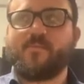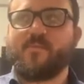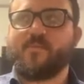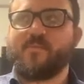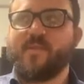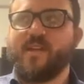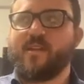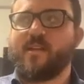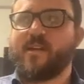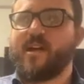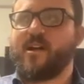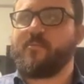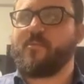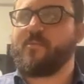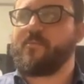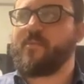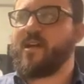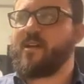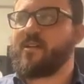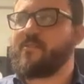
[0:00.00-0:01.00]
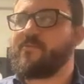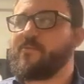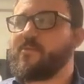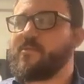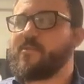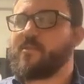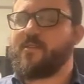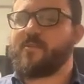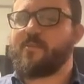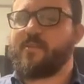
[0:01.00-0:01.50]
meaning I'll be back
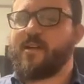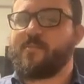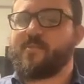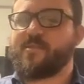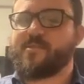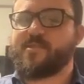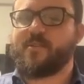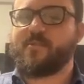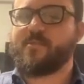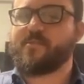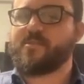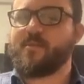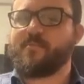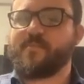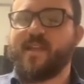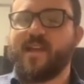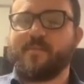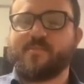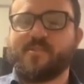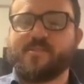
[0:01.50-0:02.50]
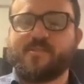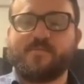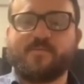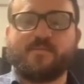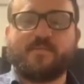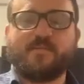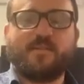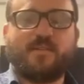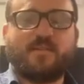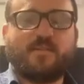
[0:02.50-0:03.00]
with another episode sometime
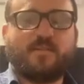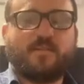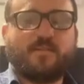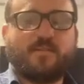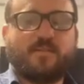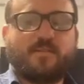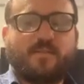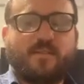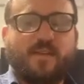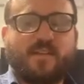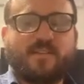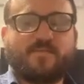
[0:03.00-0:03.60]
soon. Thanks for